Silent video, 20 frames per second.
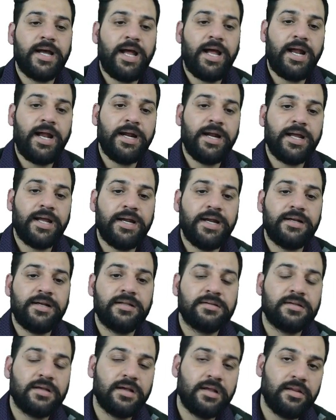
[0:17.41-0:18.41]
And I
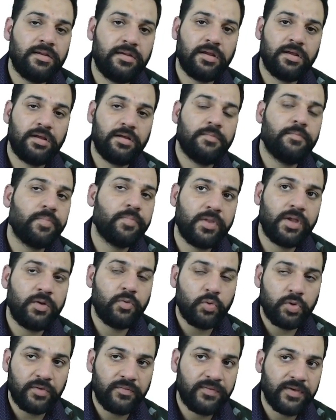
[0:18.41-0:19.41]
discussed the
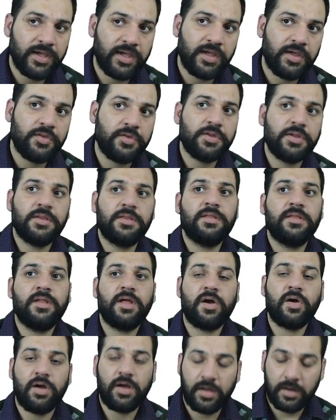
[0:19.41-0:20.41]

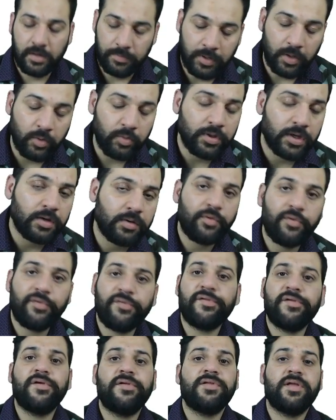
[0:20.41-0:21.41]
notification, about our
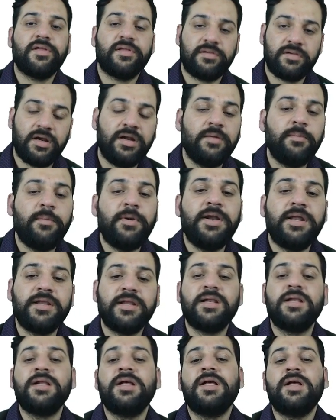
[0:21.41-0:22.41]
courses, the study
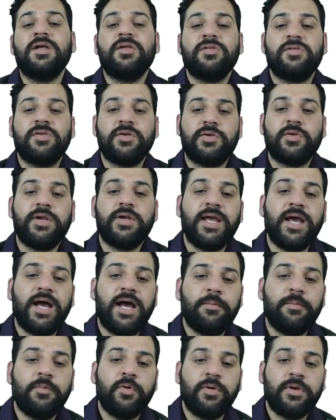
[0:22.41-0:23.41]
material. So today
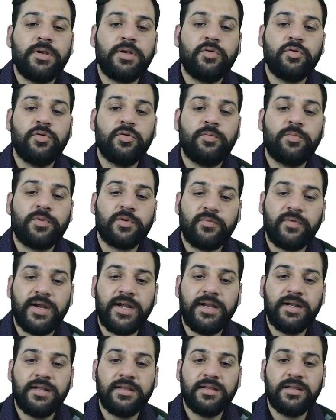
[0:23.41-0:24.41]
I'm going to
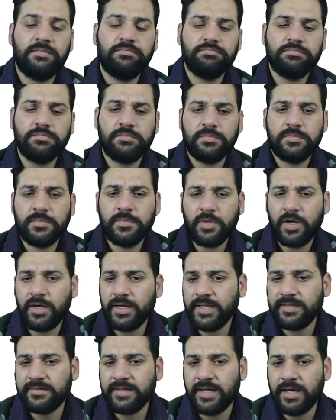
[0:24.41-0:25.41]
provide
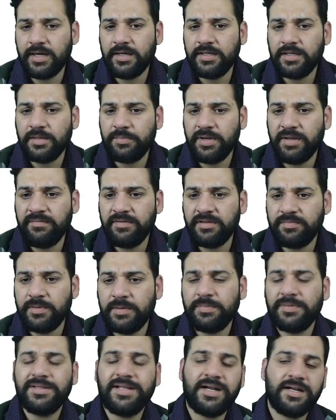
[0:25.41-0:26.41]
not exactly the previous
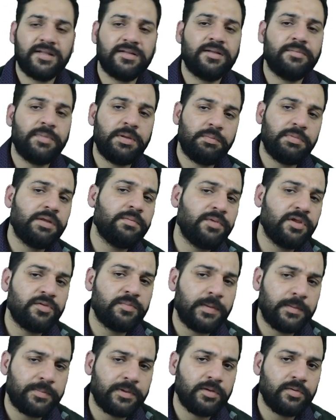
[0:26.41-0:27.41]
paper, that is a memory
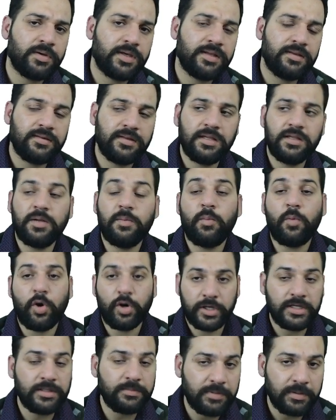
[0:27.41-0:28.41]
based paper, you can say the
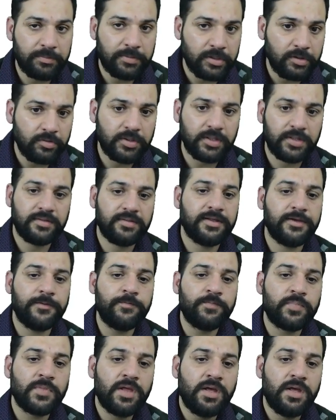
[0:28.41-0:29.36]
model paper, you can say.